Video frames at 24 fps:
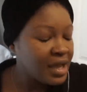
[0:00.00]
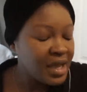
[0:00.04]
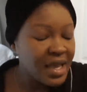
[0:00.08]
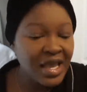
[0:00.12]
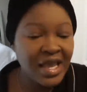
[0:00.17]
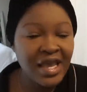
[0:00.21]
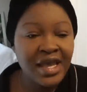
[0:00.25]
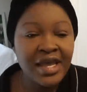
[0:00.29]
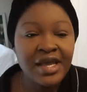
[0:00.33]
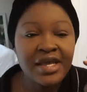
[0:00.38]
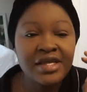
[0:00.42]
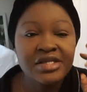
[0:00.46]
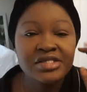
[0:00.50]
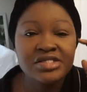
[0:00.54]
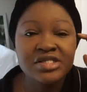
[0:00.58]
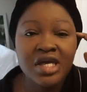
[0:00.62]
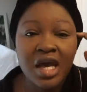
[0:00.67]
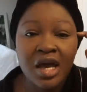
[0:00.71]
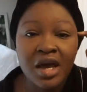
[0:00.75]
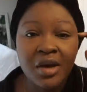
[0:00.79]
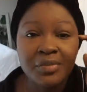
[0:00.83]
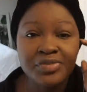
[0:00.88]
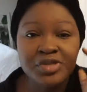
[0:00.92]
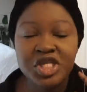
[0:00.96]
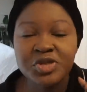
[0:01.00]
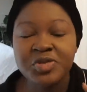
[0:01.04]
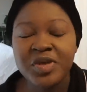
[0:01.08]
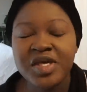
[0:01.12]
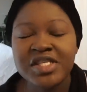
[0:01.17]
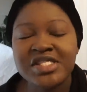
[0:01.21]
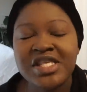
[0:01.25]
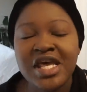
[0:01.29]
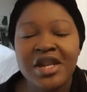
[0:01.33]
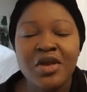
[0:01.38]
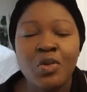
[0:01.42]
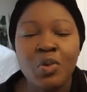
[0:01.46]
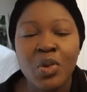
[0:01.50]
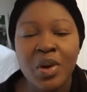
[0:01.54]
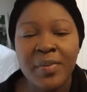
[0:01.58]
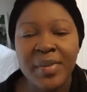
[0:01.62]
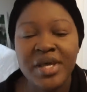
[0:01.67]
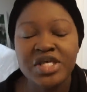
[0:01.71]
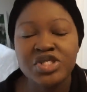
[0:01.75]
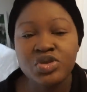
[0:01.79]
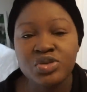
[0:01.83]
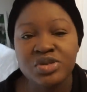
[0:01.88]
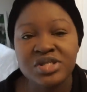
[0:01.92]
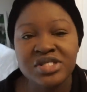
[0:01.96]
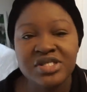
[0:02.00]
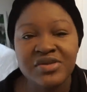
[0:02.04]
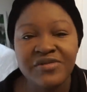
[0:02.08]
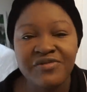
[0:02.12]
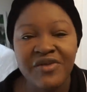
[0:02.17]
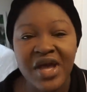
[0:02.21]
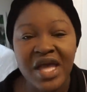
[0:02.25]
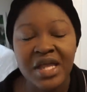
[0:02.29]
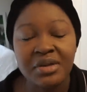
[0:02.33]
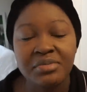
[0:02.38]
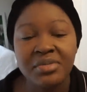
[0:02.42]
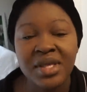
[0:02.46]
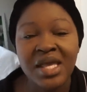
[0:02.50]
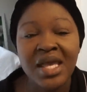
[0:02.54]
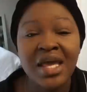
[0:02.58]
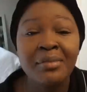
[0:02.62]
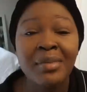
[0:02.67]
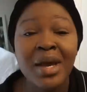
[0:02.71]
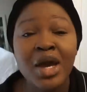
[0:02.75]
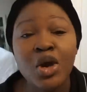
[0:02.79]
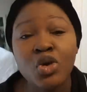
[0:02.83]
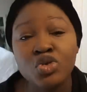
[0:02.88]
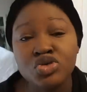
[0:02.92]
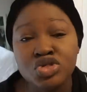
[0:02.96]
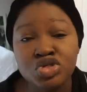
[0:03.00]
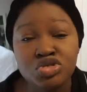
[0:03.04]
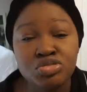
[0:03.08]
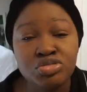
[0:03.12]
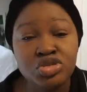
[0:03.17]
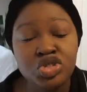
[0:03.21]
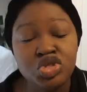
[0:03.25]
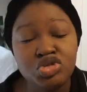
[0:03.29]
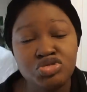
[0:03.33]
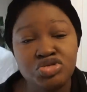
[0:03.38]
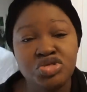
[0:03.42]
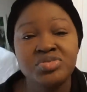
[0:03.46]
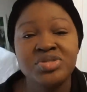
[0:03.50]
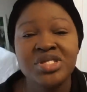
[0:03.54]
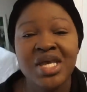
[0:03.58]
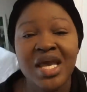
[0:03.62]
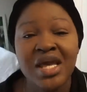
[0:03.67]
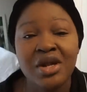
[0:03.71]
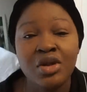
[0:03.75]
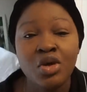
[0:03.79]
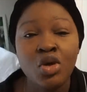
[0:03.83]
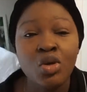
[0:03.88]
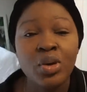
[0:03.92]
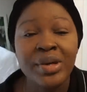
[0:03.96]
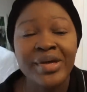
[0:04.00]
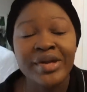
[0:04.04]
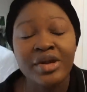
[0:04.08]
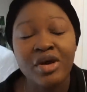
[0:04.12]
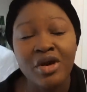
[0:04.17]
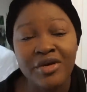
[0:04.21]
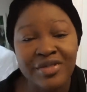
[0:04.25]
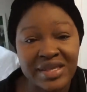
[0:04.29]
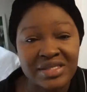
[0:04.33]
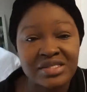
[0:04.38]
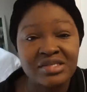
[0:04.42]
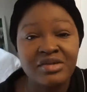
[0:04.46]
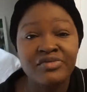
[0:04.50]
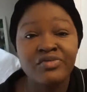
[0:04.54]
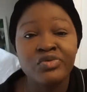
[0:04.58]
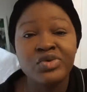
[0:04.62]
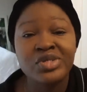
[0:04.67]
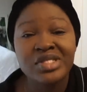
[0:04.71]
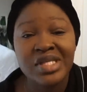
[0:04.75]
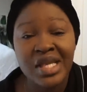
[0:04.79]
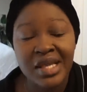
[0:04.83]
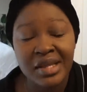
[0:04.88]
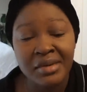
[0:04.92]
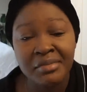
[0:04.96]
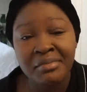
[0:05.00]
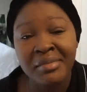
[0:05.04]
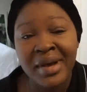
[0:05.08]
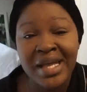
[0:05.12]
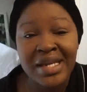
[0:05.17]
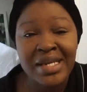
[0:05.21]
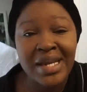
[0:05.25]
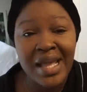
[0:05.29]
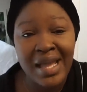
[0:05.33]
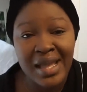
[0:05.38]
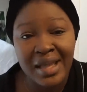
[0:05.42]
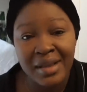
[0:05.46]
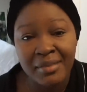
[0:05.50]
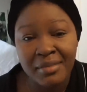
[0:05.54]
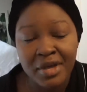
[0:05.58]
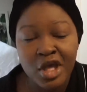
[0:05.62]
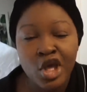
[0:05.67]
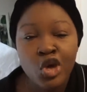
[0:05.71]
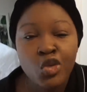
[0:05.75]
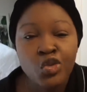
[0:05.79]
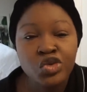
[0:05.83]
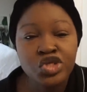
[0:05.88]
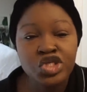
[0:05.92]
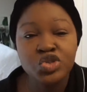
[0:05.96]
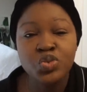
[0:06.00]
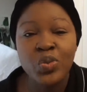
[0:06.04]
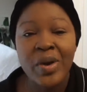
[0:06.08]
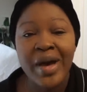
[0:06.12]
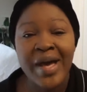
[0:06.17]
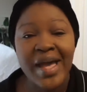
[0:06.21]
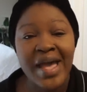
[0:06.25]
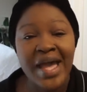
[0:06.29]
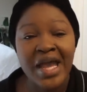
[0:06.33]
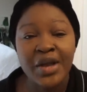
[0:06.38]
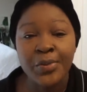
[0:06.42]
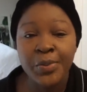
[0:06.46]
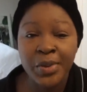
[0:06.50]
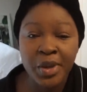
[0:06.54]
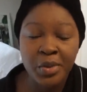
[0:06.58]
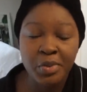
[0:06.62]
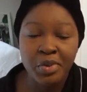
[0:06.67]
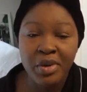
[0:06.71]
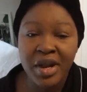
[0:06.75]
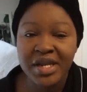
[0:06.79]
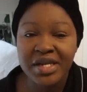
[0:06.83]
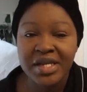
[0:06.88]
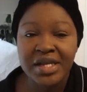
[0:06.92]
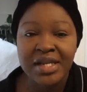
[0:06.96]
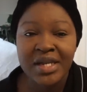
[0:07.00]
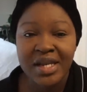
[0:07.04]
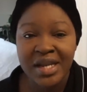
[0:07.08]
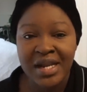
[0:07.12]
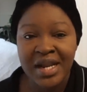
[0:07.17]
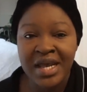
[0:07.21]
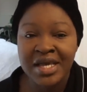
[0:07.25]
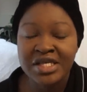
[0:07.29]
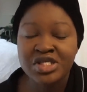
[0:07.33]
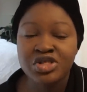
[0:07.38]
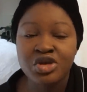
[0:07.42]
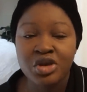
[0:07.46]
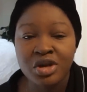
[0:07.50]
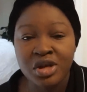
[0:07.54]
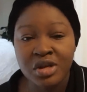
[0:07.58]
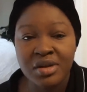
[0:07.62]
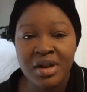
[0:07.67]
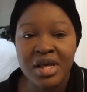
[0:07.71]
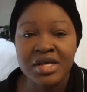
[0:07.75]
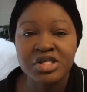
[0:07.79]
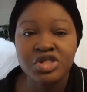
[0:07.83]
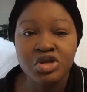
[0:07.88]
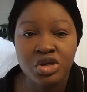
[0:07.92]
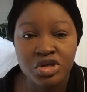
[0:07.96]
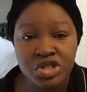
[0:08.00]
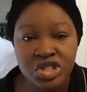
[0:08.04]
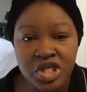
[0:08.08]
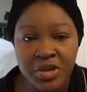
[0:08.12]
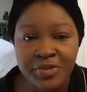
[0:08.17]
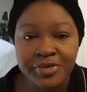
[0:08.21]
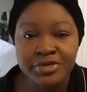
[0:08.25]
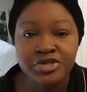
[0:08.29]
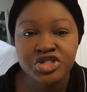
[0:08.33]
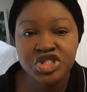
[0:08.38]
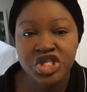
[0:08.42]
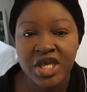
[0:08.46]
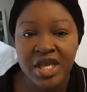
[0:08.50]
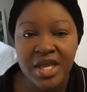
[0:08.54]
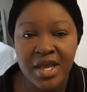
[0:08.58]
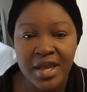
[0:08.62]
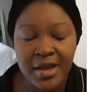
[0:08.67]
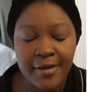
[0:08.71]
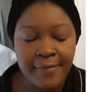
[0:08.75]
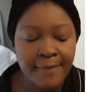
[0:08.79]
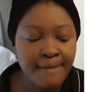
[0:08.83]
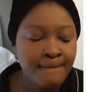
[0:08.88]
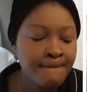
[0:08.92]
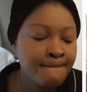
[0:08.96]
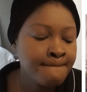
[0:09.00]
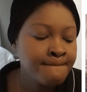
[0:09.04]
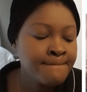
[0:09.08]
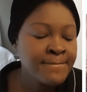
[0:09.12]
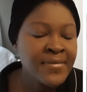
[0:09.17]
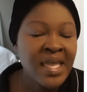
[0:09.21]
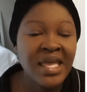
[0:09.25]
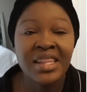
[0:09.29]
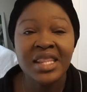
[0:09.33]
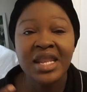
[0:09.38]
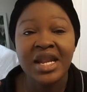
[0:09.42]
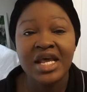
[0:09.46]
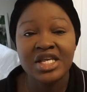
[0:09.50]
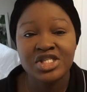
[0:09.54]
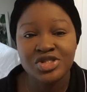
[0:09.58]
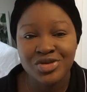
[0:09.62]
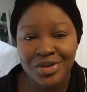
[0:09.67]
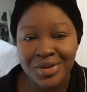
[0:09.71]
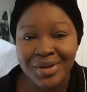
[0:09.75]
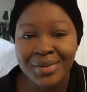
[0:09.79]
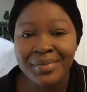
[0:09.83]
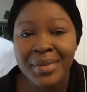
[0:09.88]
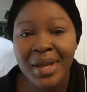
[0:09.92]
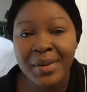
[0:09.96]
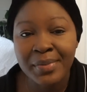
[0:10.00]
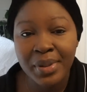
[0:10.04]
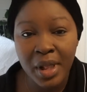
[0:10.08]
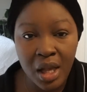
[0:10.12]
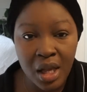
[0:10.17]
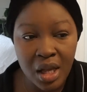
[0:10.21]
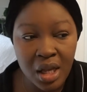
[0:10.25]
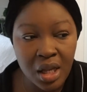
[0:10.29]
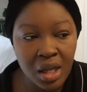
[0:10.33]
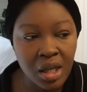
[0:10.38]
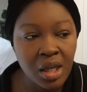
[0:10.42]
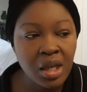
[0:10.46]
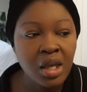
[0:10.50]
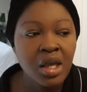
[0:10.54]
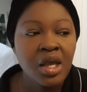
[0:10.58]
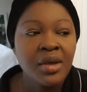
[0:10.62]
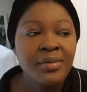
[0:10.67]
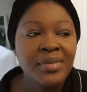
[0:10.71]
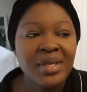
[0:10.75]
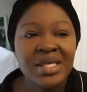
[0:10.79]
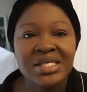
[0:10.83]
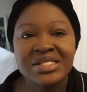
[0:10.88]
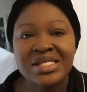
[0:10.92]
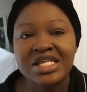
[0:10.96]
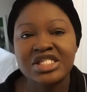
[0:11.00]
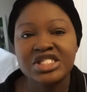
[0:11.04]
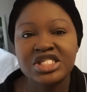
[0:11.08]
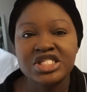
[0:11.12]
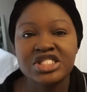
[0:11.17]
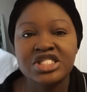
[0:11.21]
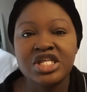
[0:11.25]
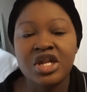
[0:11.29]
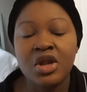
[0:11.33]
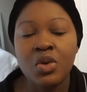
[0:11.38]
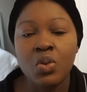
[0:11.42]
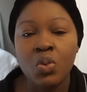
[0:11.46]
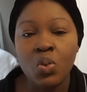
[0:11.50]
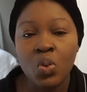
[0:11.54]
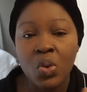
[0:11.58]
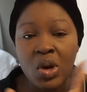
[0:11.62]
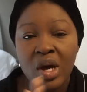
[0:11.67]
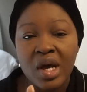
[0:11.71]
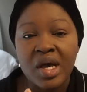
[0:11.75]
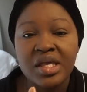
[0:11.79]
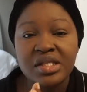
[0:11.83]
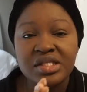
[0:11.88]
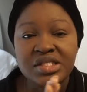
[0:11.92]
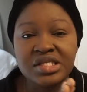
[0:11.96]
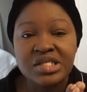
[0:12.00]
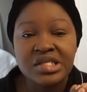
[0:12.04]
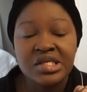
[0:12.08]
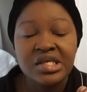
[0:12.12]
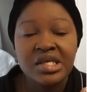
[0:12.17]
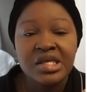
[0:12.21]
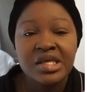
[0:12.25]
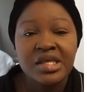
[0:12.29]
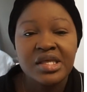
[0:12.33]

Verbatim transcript: And just because I didn't want my students to find me, and my old YouTube channel and all that stuff was in my name, which is why I rebranded and I started Supple Chic. And then I started my blog because I just didn't want